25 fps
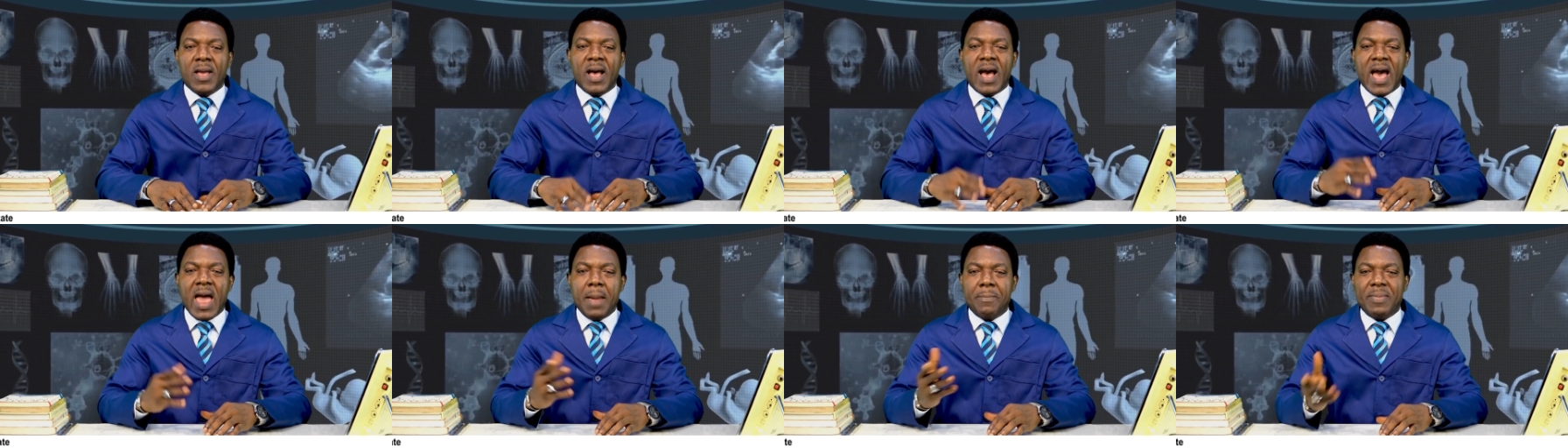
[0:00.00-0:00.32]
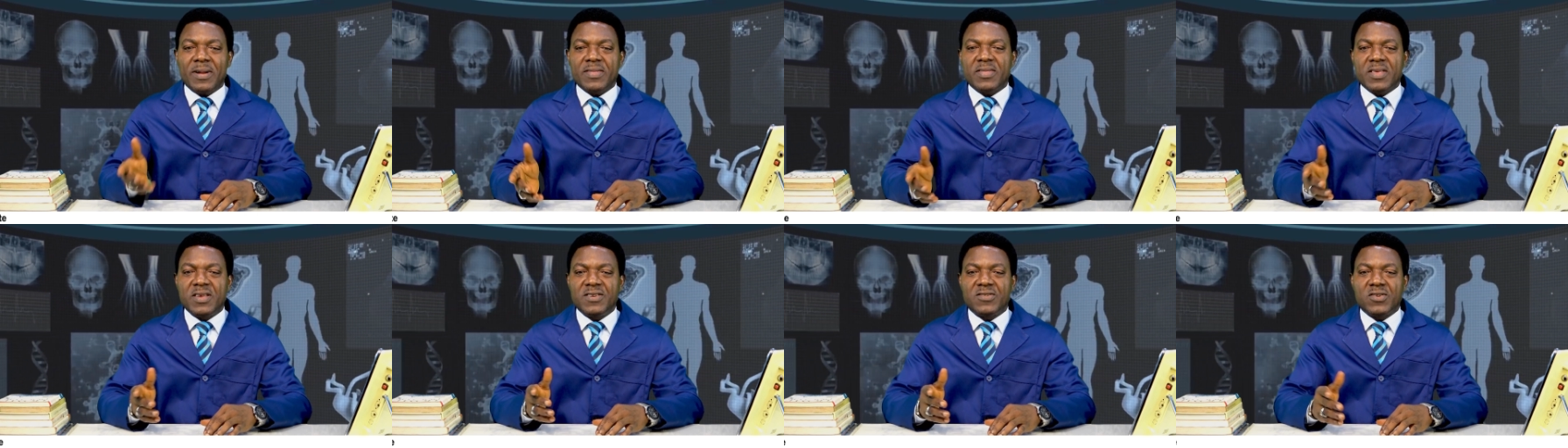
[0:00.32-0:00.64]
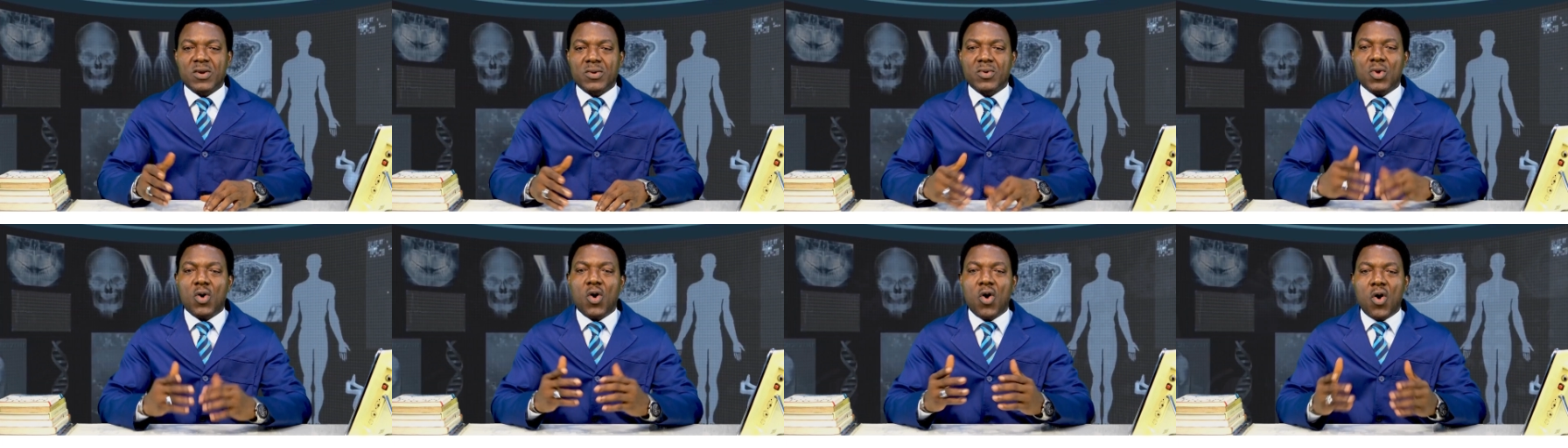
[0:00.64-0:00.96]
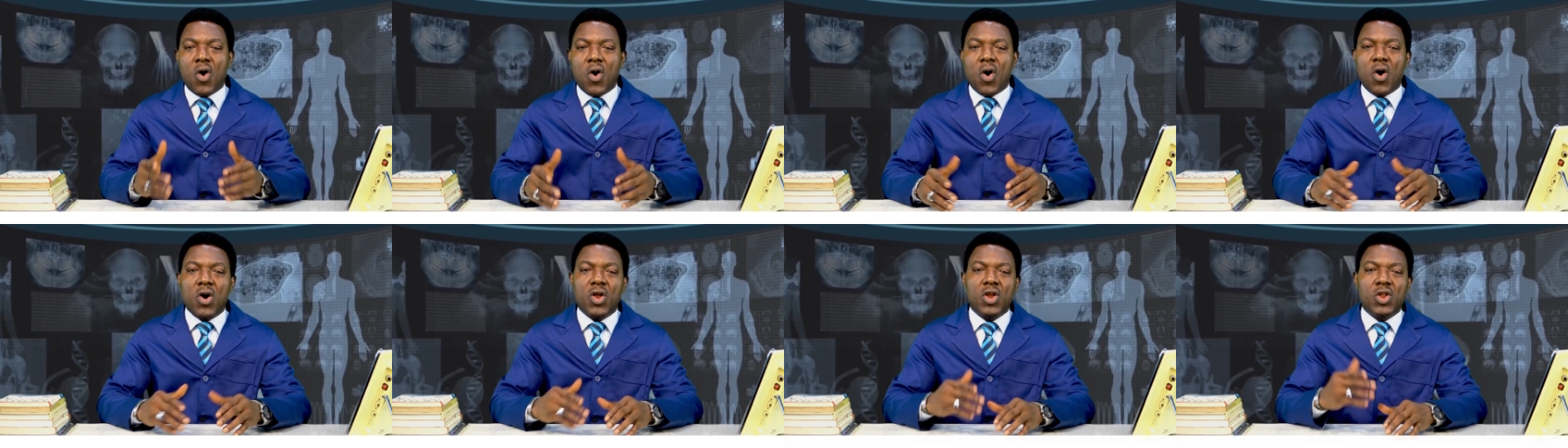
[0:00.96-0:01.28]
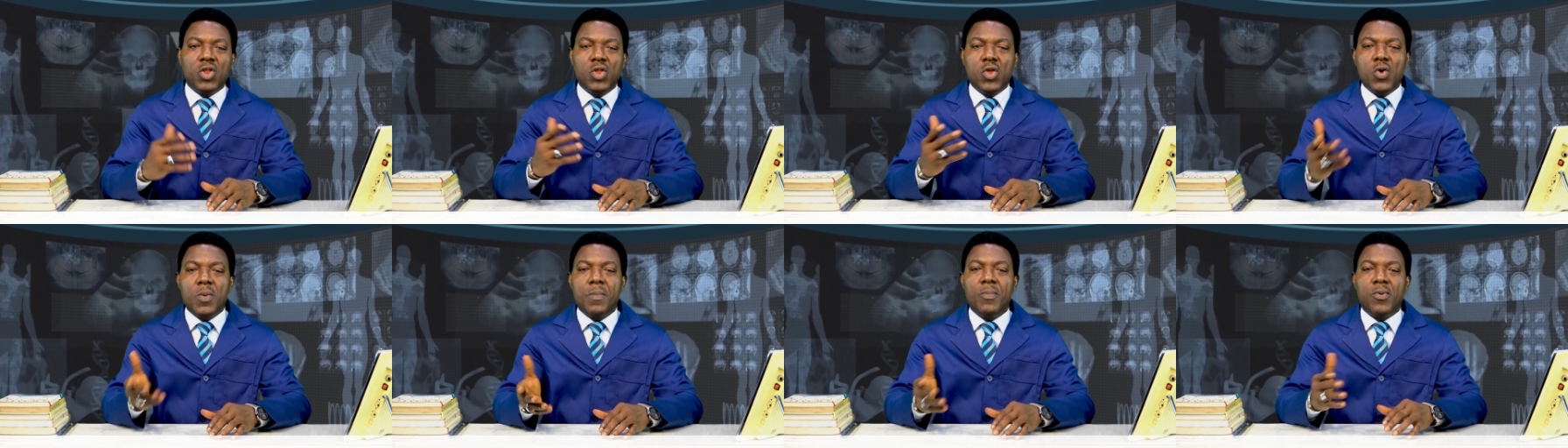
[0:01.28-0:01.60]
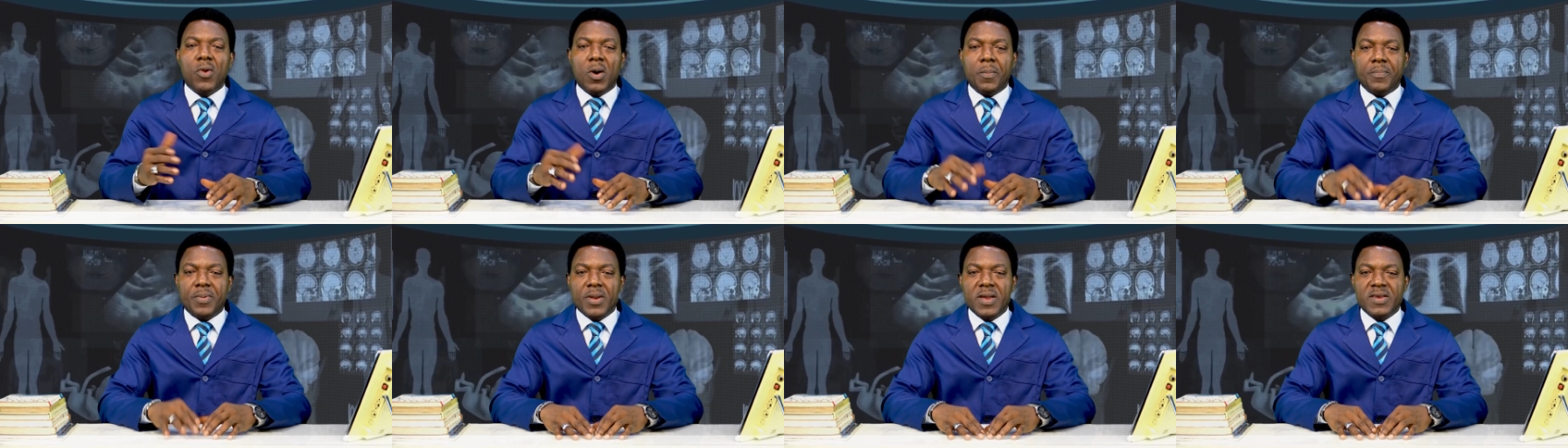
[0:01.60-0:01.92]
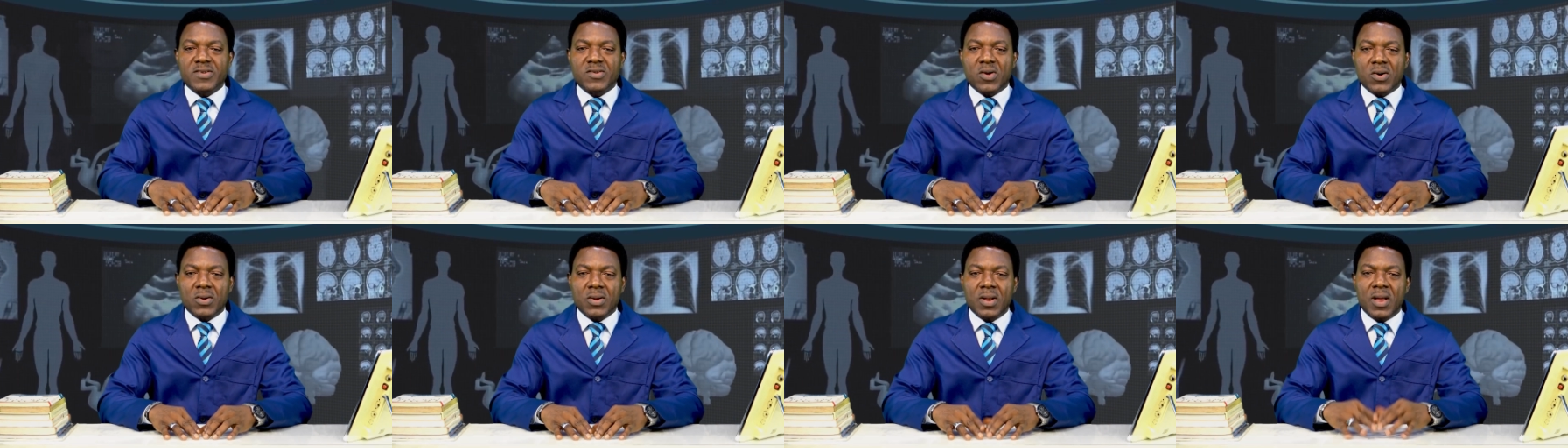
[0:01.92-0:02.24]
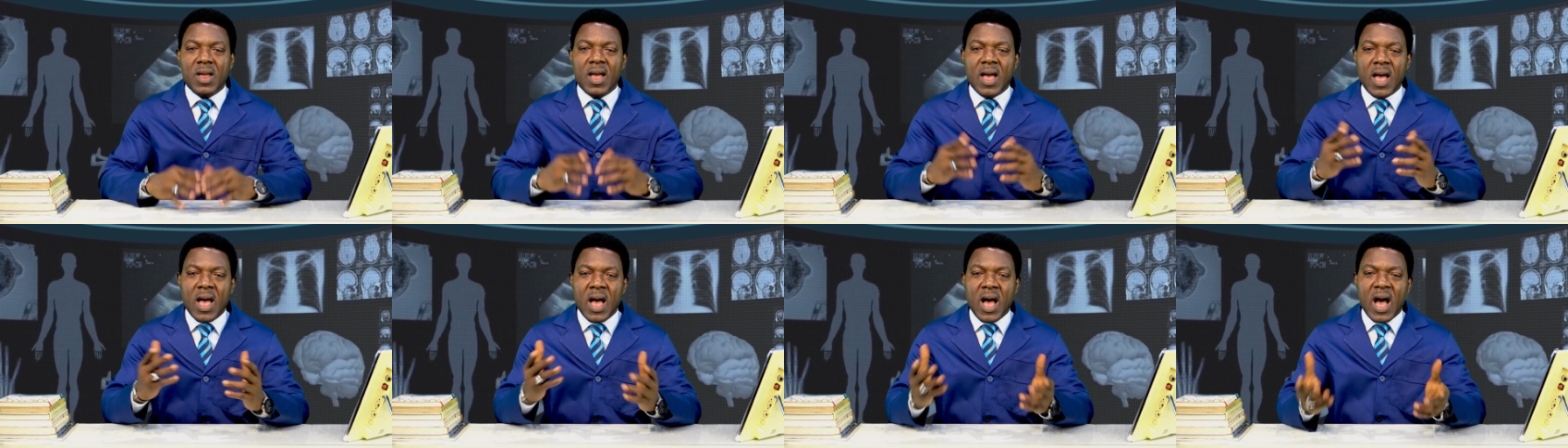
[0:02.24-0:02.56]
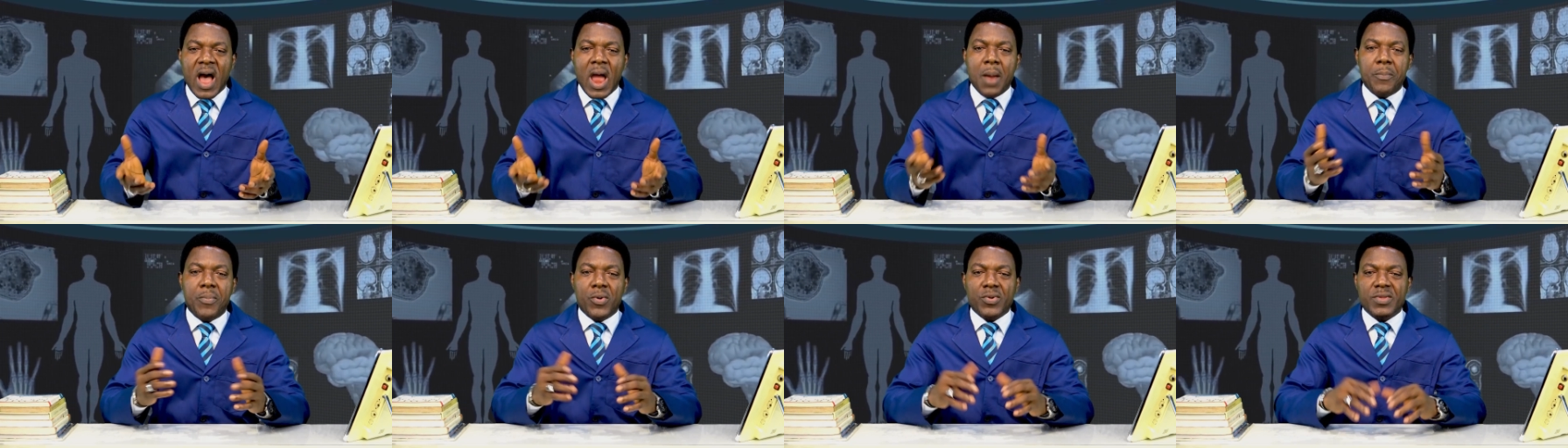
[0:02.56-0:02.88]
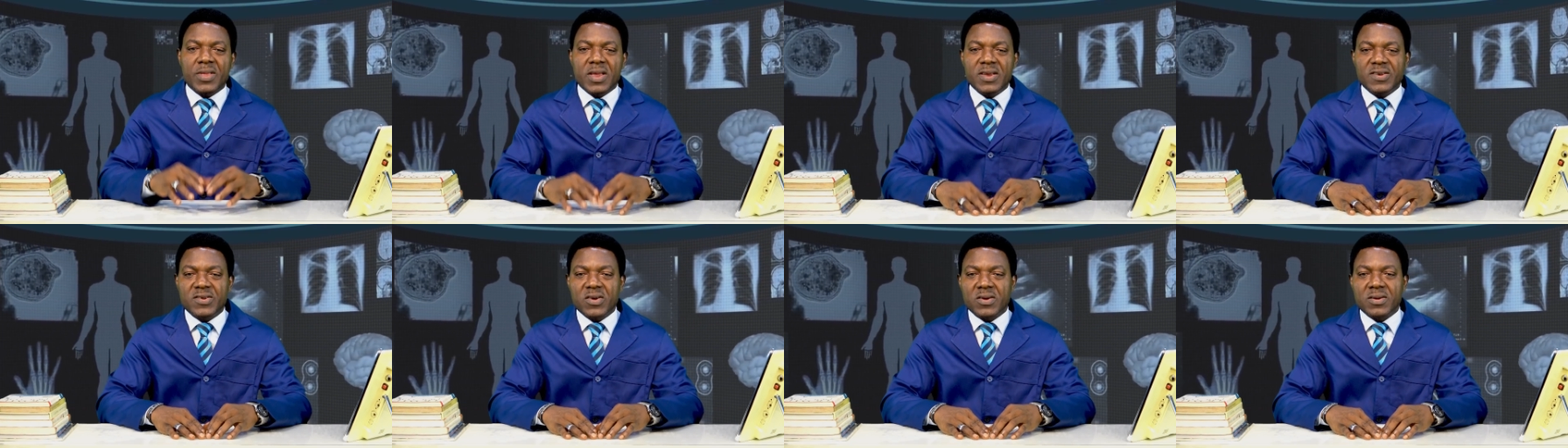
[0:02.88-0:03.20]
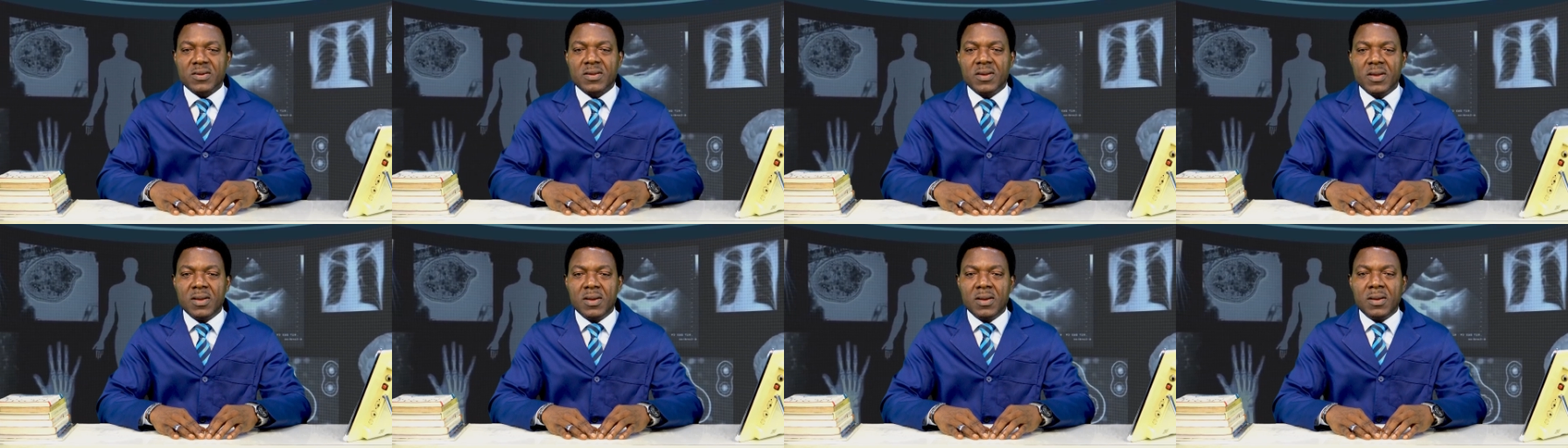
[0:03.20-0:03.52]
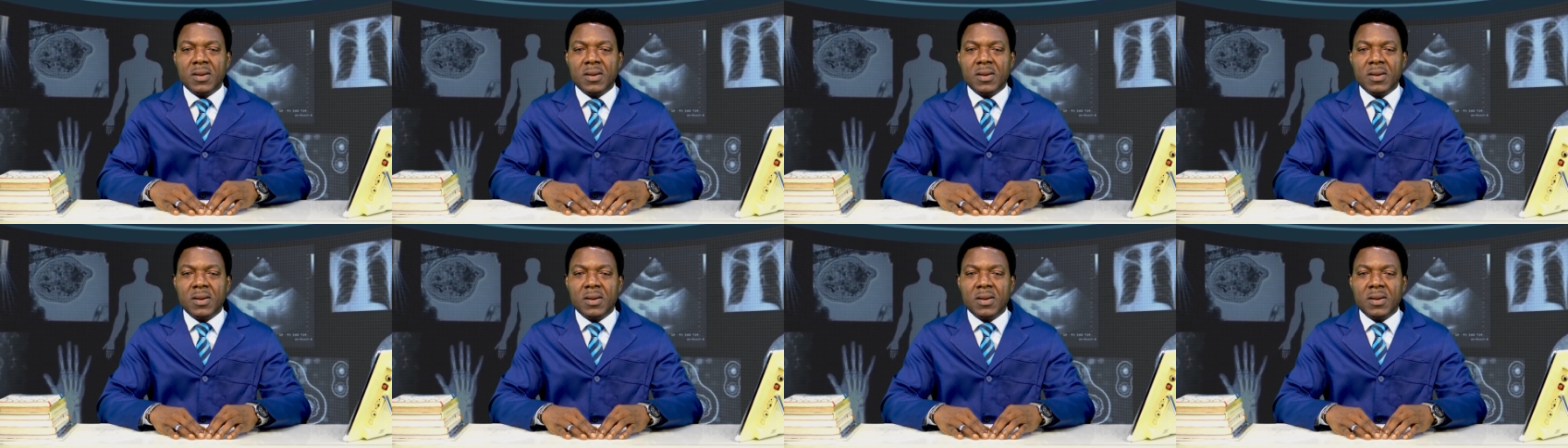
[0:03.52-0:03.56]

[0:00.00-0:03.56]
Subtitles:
hypertension, or low blood pressure, hypotension,